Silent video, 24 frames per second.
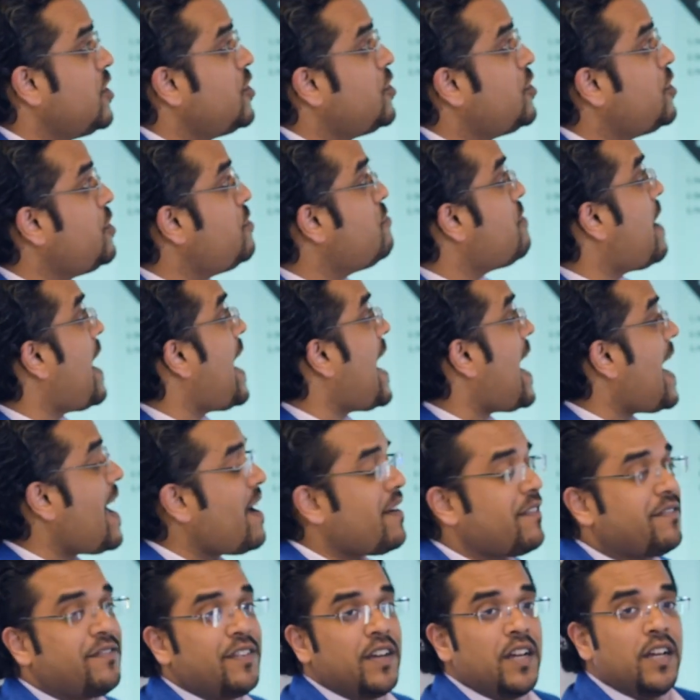Do you
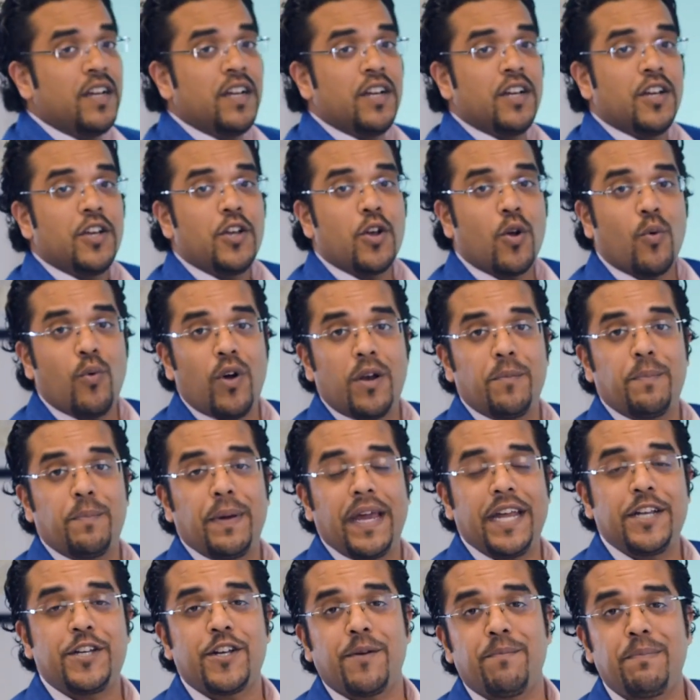have your
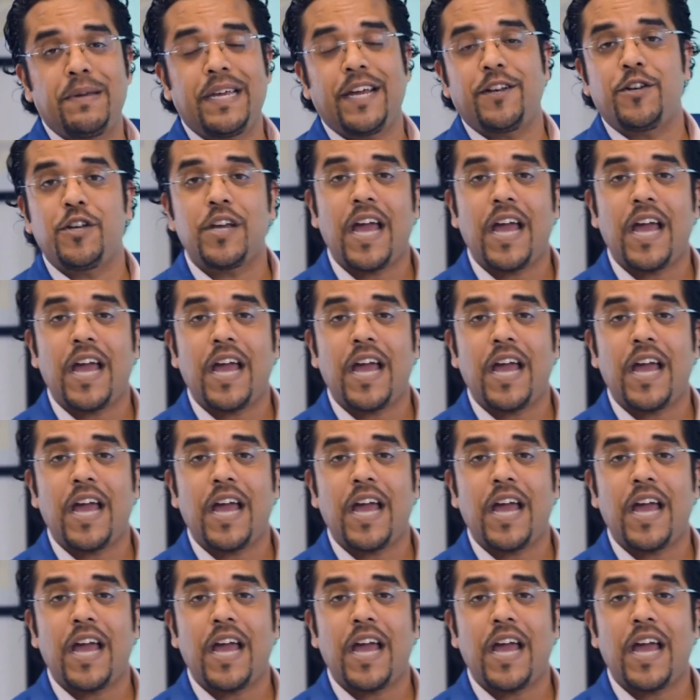one-page MBA?